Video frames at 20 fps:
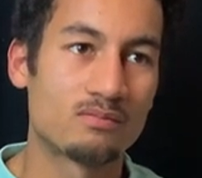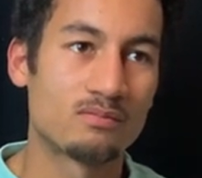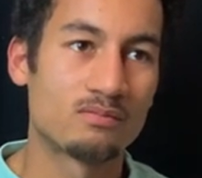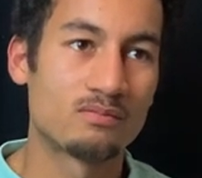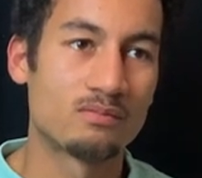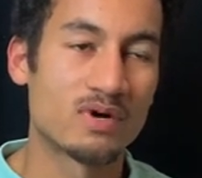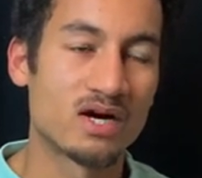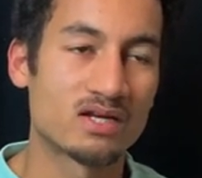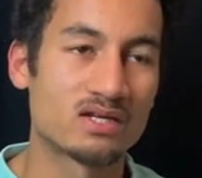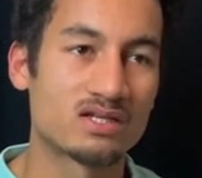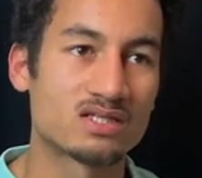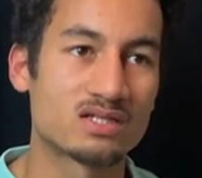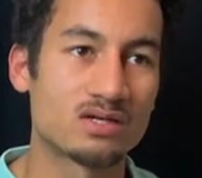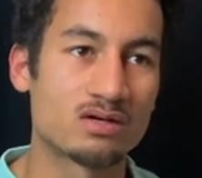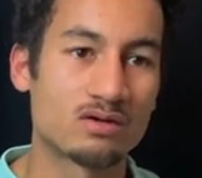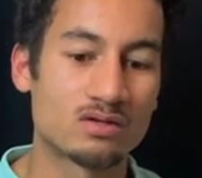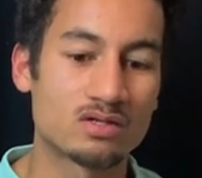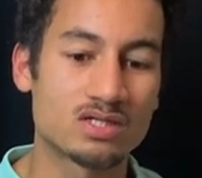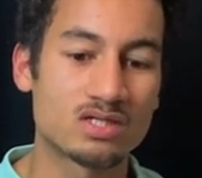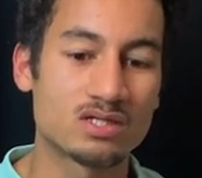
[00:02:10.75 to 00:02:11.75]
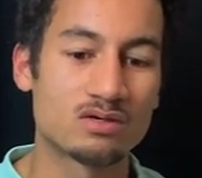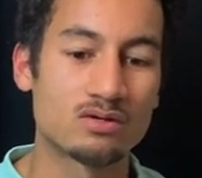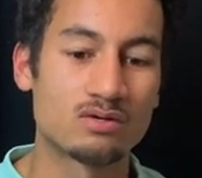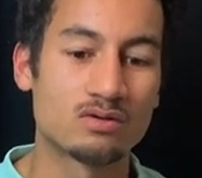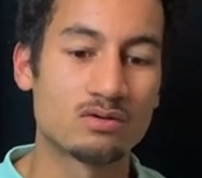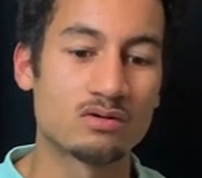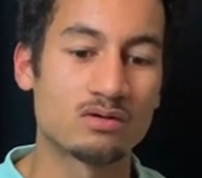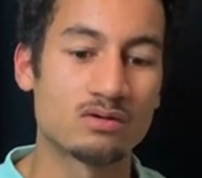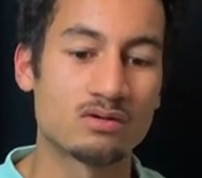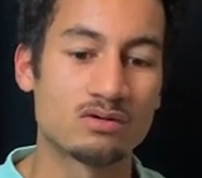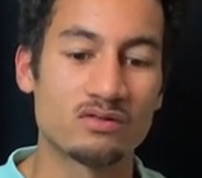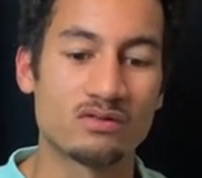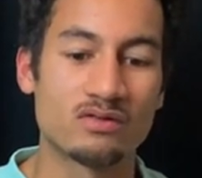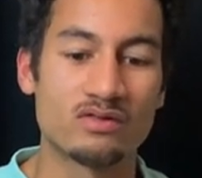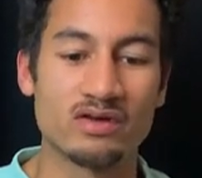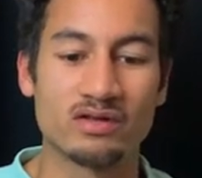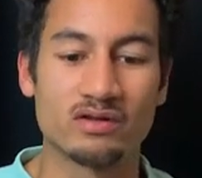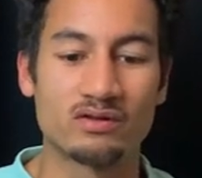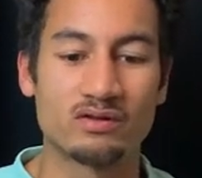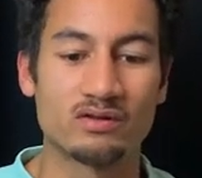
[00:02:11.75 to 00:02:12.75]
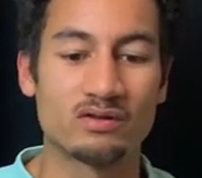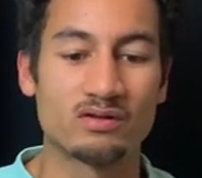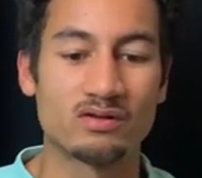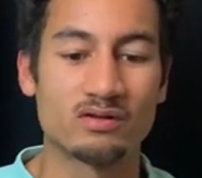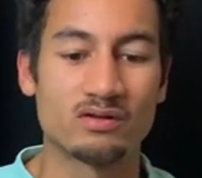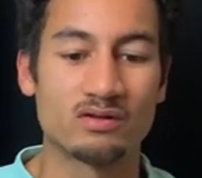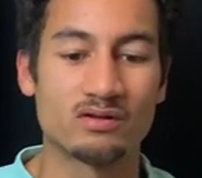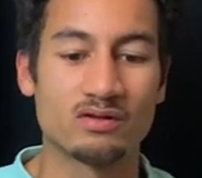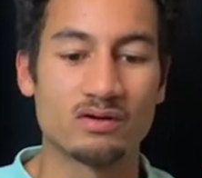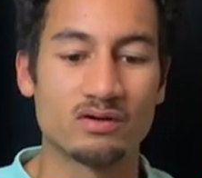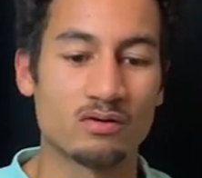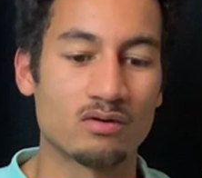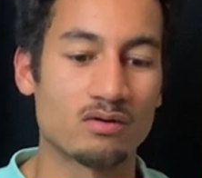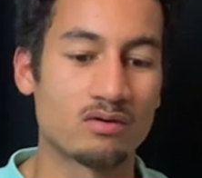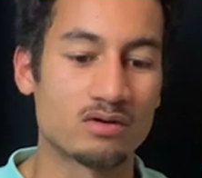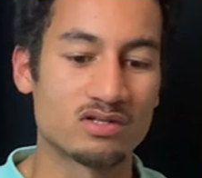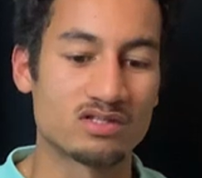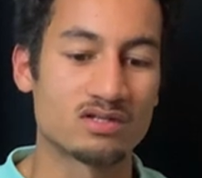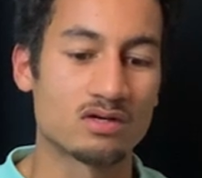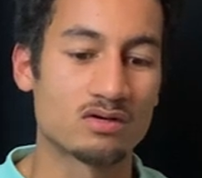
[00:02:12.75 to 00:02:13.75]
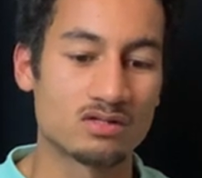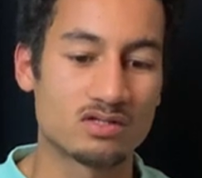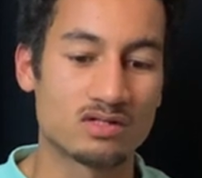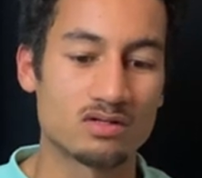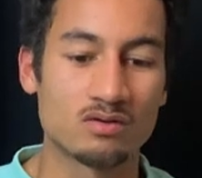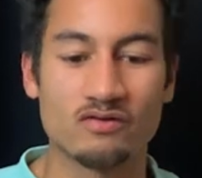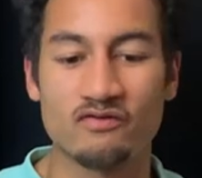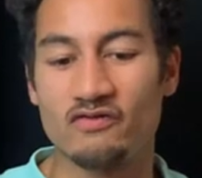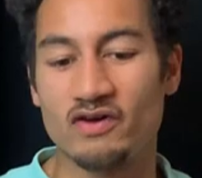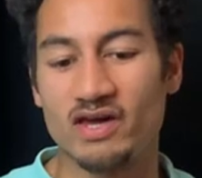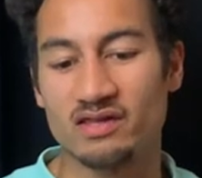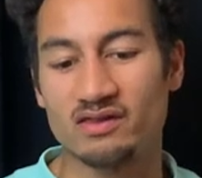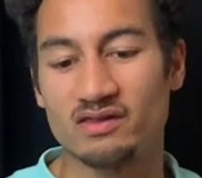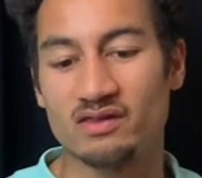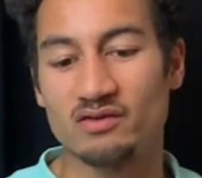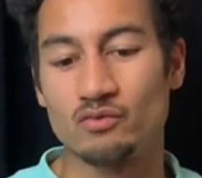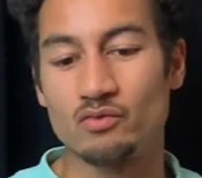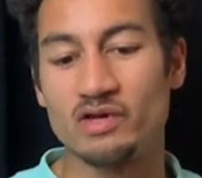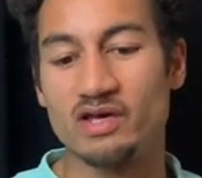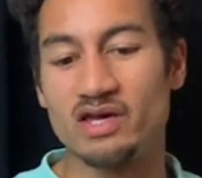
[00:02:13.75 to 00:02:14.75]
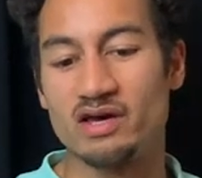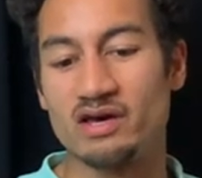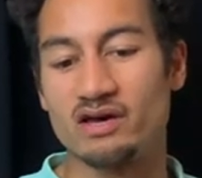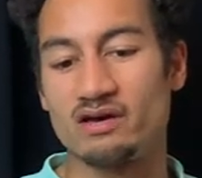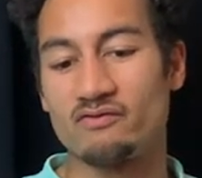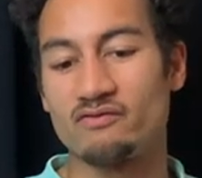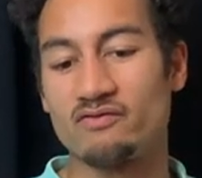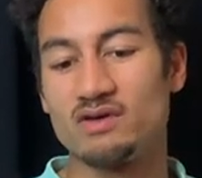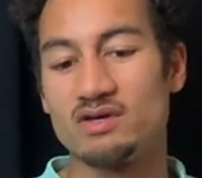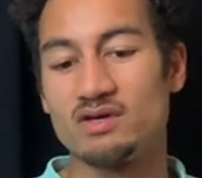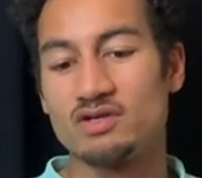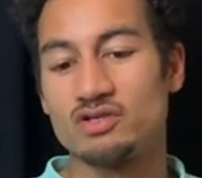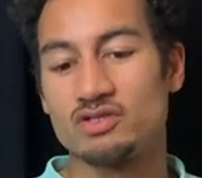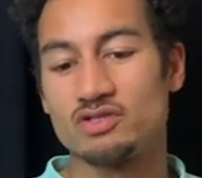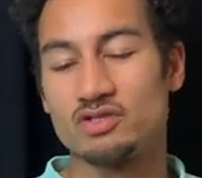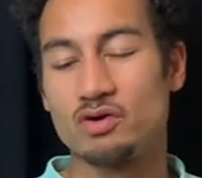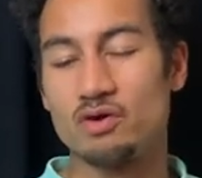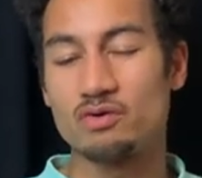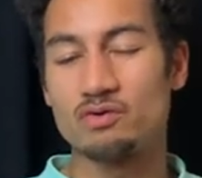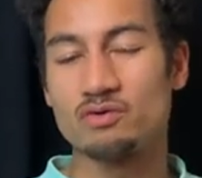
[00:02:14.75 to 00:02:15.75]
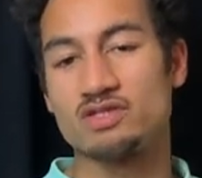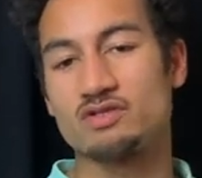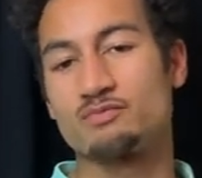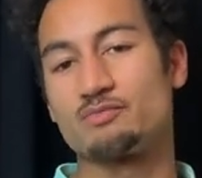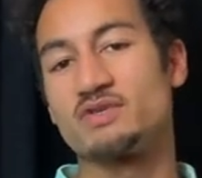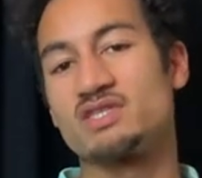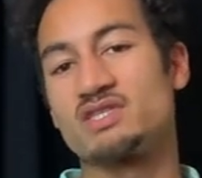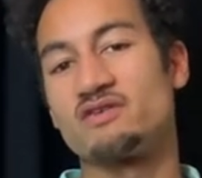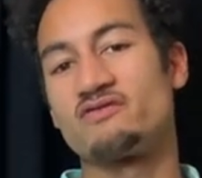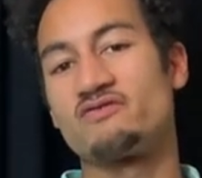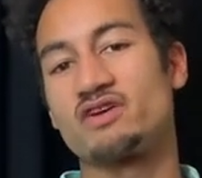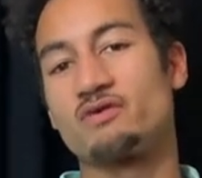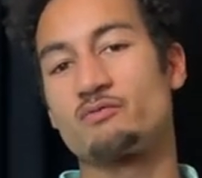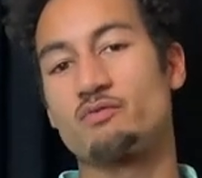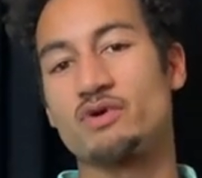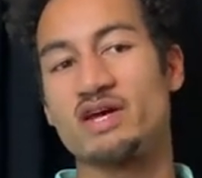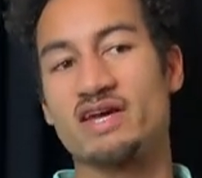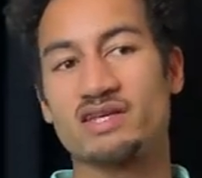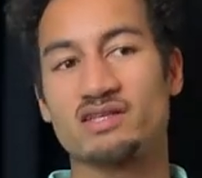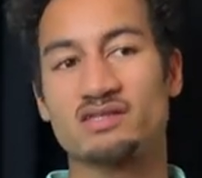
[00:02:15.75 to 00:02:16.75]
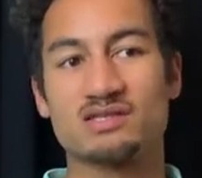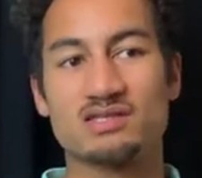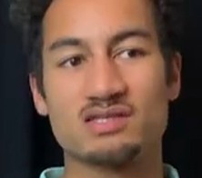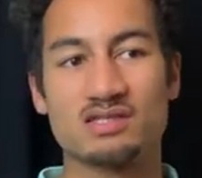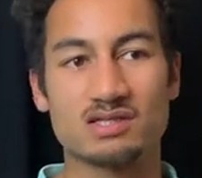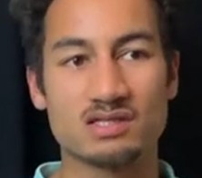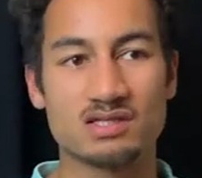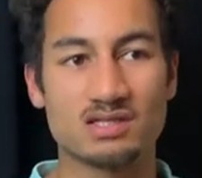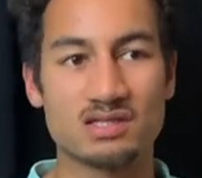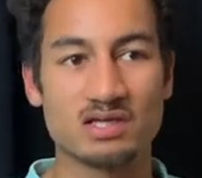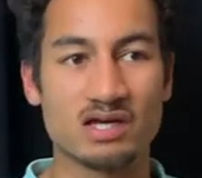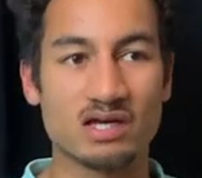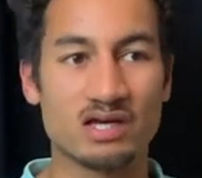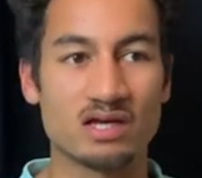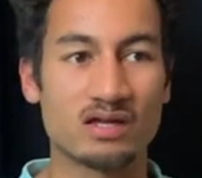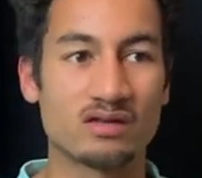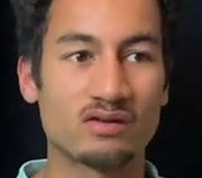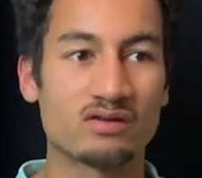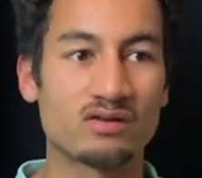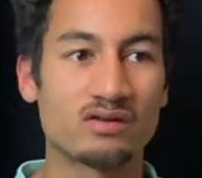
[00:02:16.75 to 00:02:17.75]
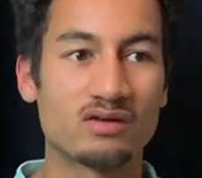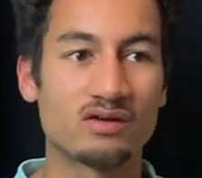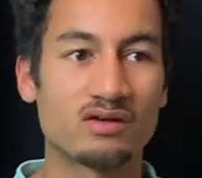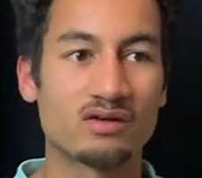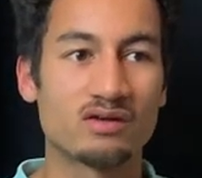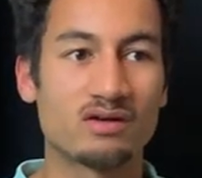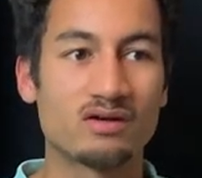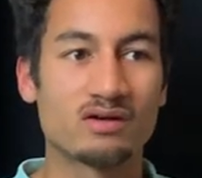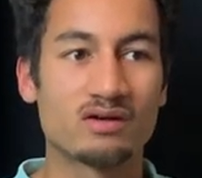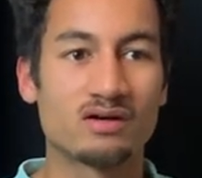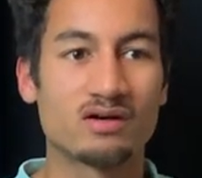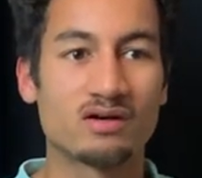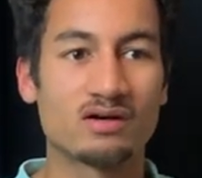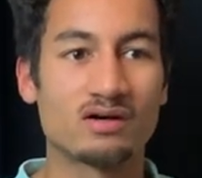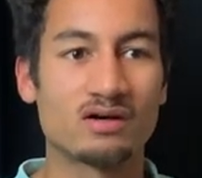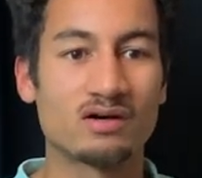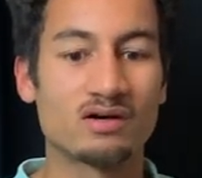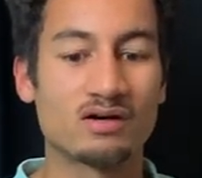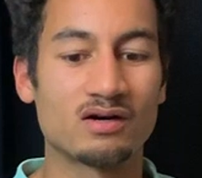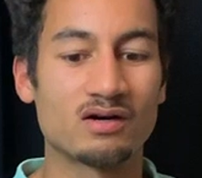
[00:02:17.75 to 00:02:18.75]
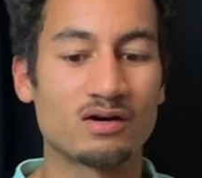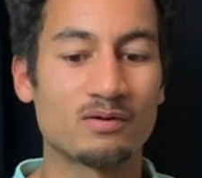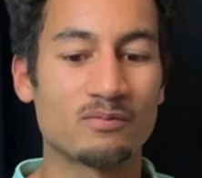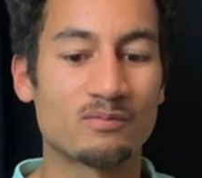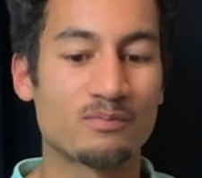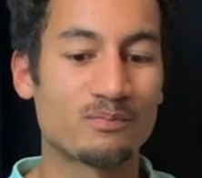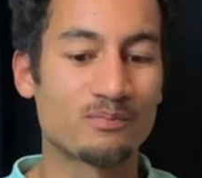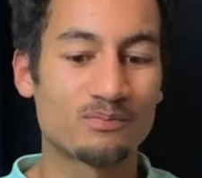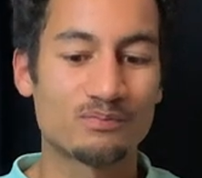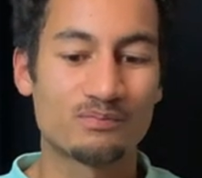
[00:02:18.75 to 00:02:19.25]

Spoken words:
but it's also that or it's also a fact that we have genre specific practices, and um,